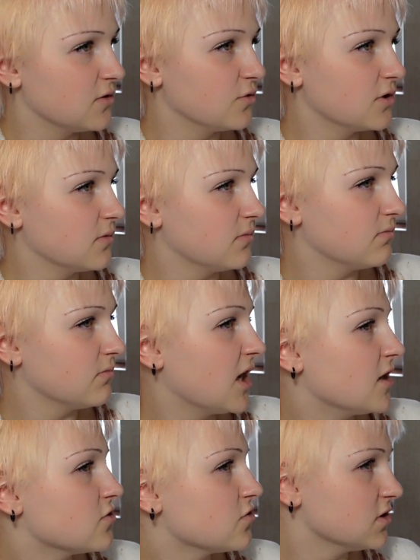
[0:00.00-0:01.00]
look
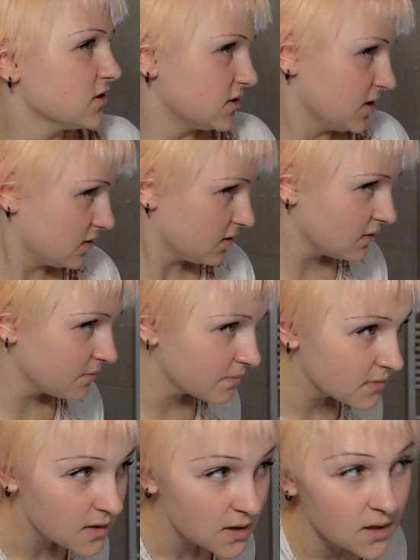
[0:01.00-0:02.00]
interesting.
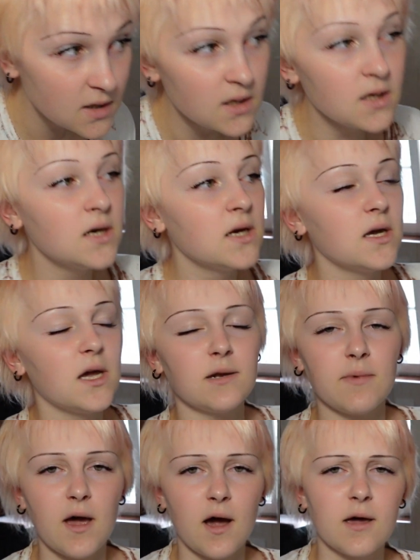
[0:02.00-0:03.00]
And
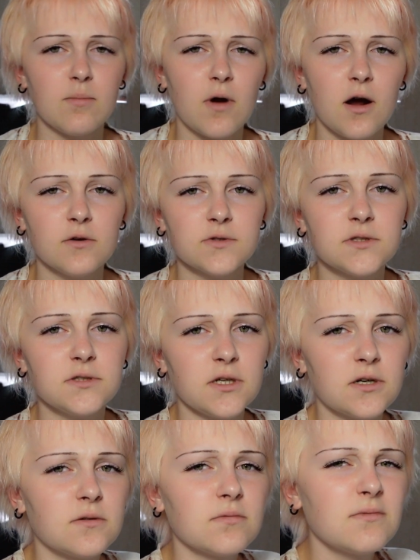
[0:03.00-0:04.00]
my eyebrows,
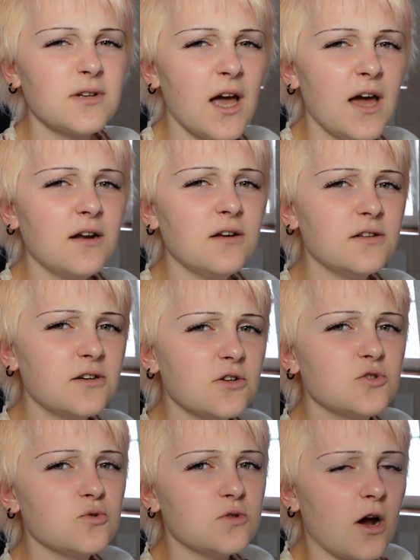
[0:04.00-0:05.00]
they're kind of a little
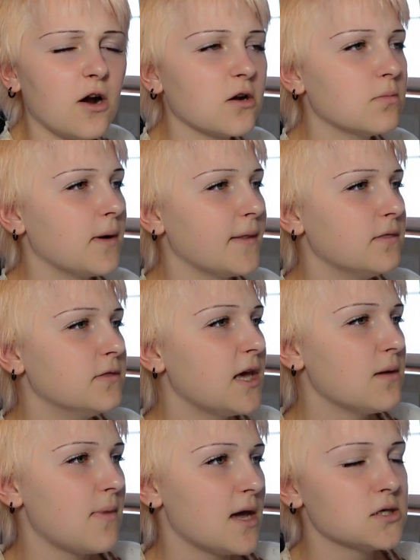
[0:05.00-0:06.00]
too dark, but they
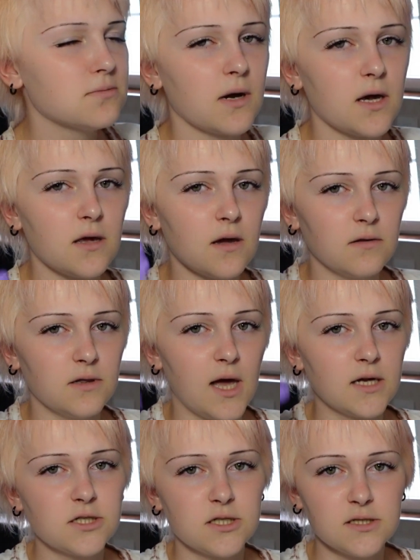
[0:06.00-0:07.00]
match my
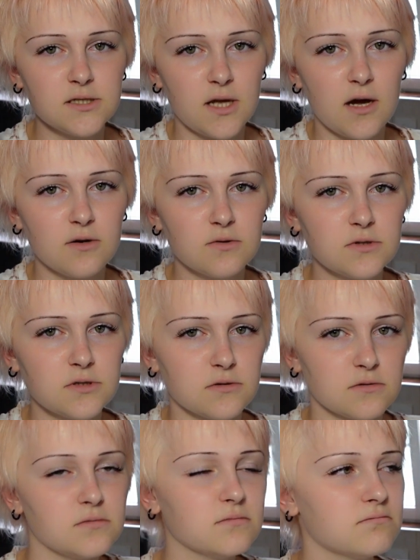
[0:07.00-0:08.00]
lashes now,
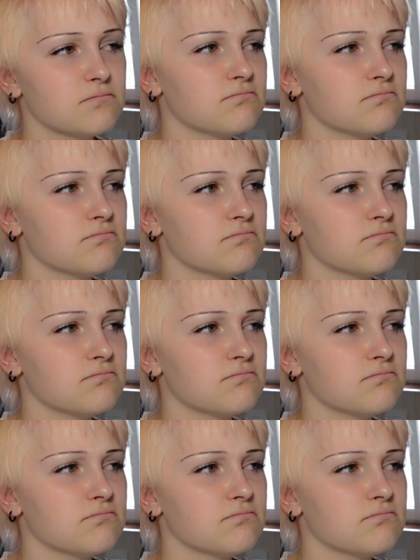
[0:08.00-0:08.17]
so